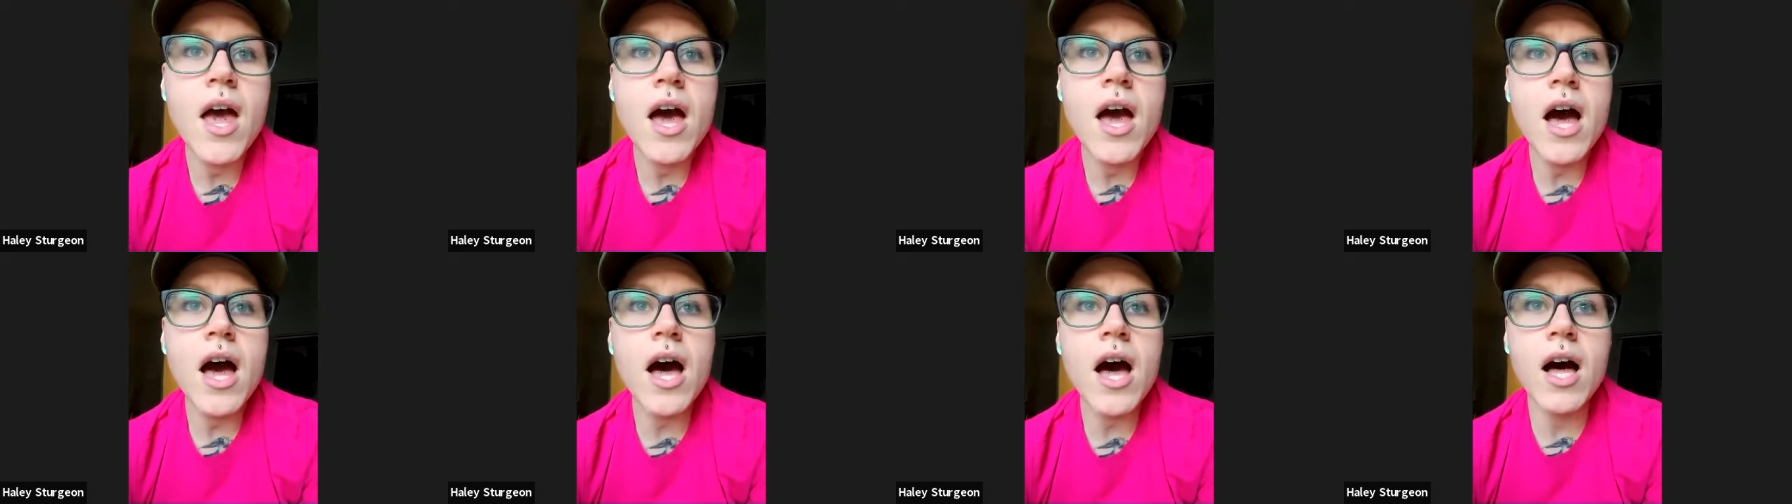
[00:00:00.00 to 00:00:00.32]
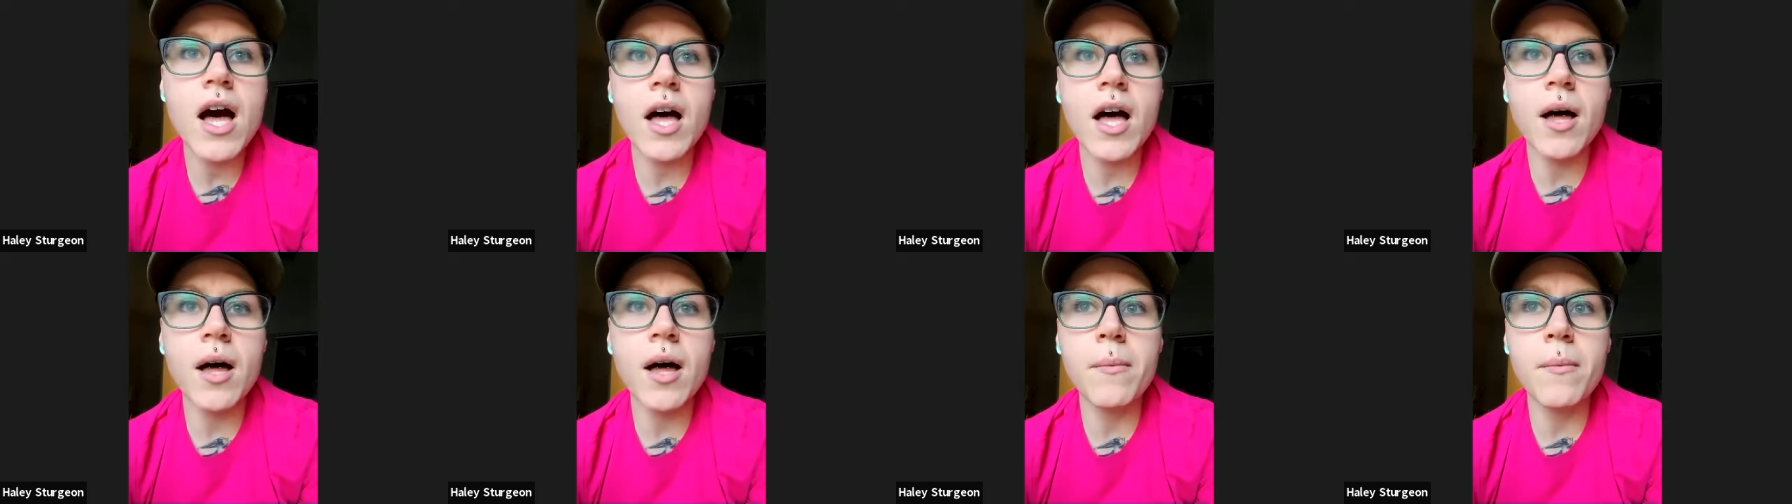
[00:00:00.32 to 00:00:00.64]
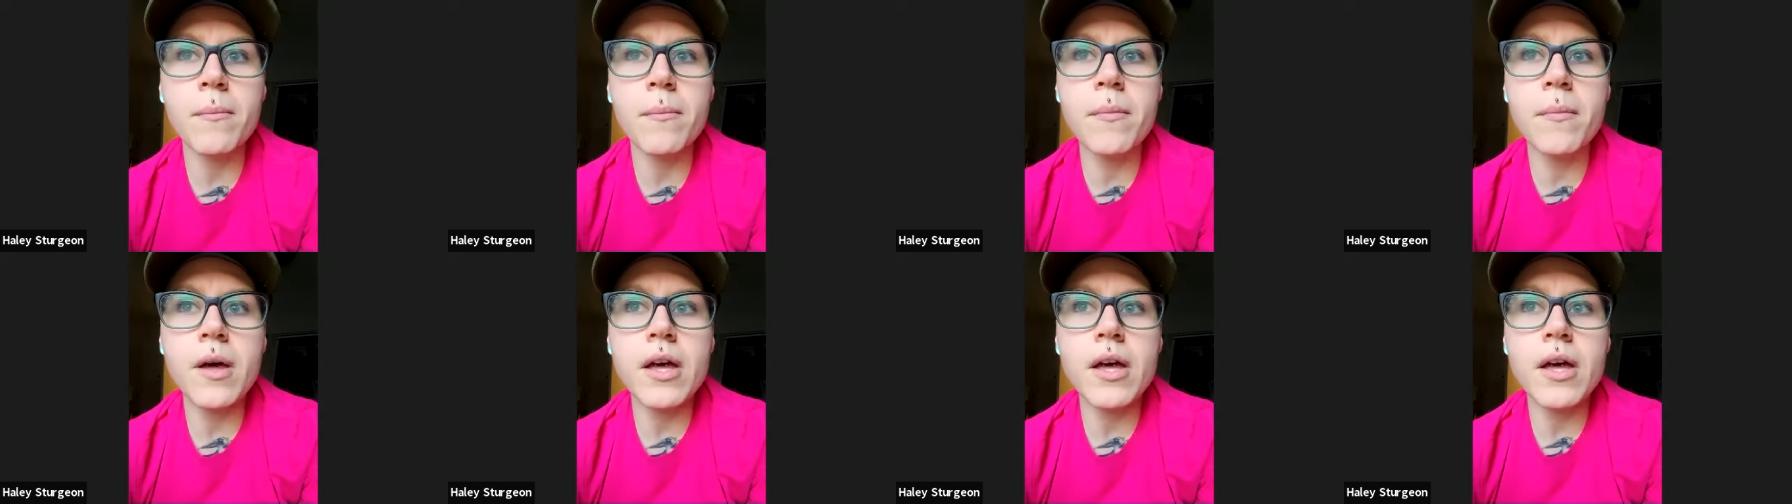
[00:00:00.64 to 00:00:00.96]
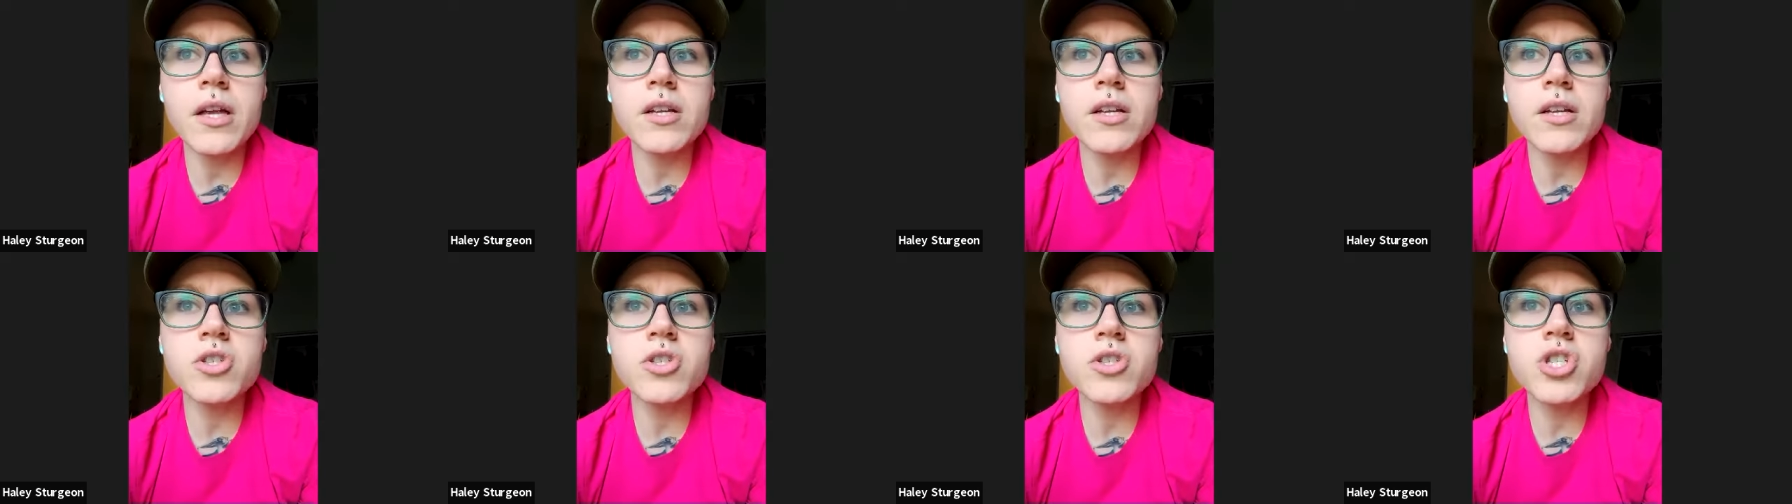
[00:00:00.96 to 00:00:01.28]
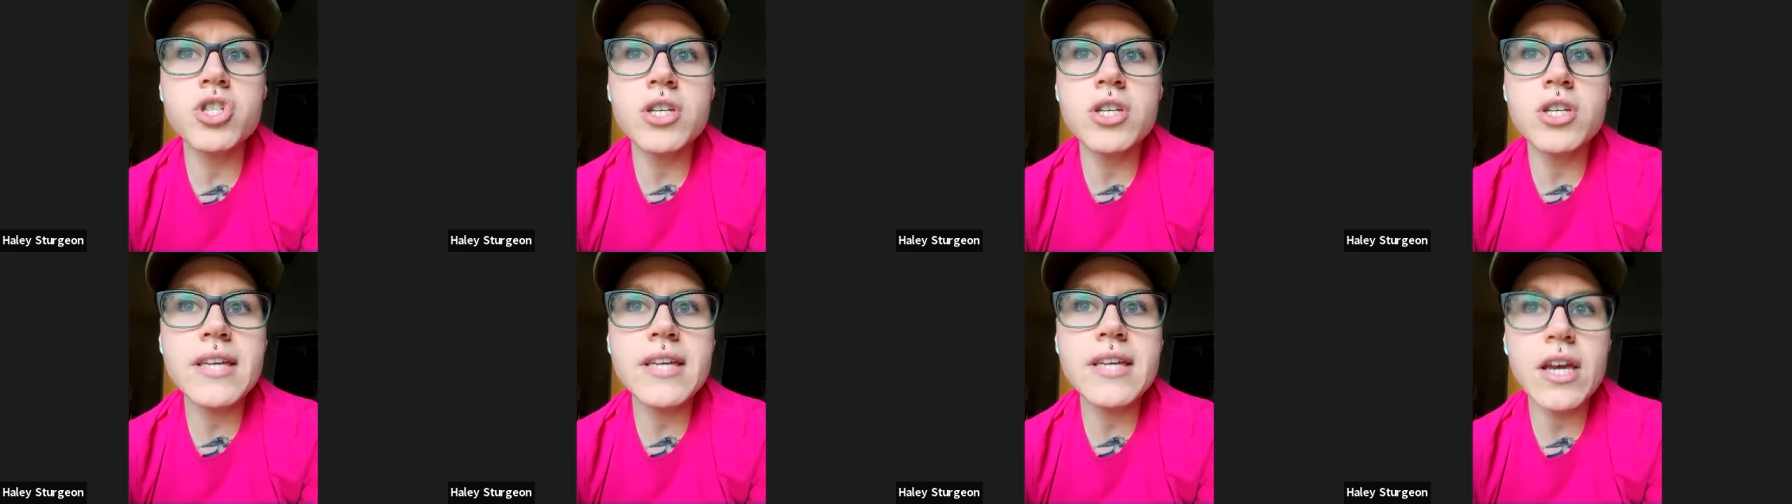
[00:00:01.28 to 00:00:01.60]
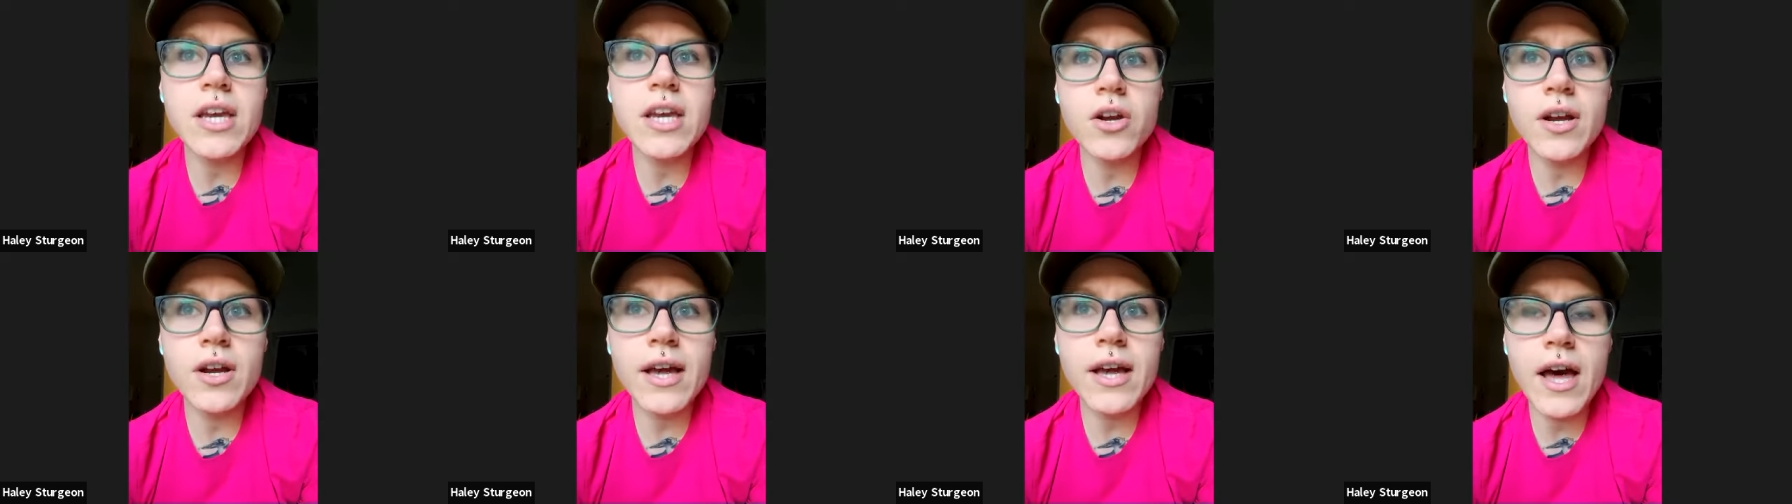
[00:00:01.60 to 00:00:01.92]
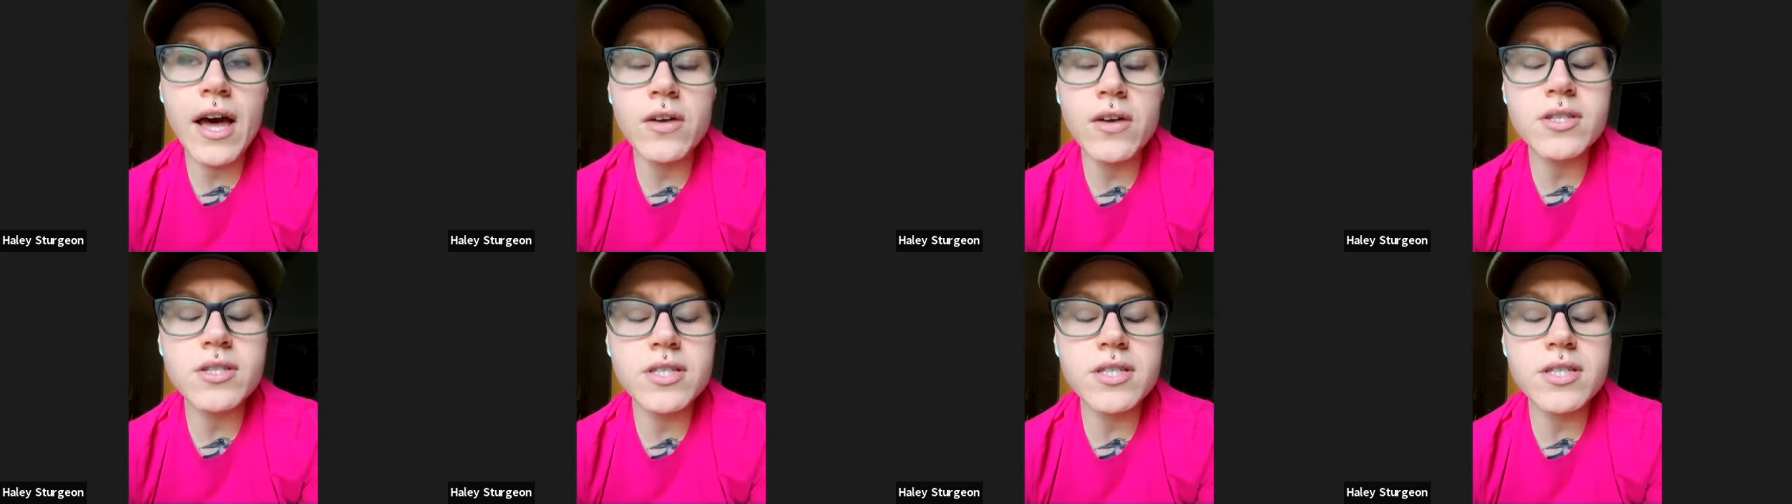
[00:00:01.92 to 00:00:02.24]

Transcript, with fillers: Um, just hearing how